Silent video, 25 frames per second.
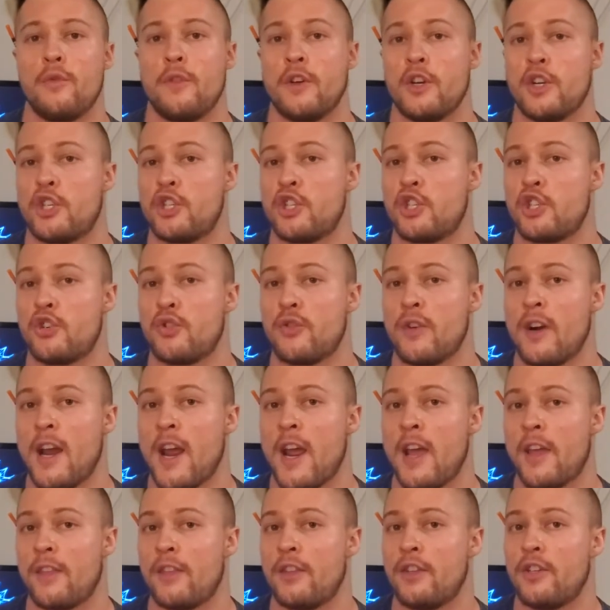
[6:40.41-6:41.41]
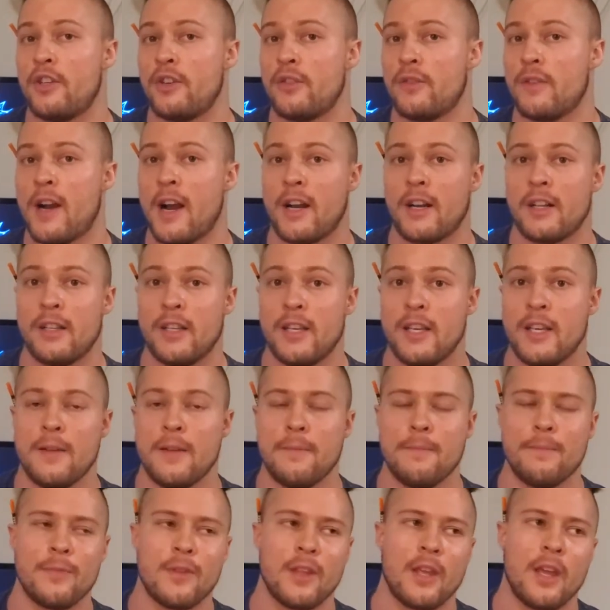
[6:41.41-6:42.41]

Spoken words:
your strength directly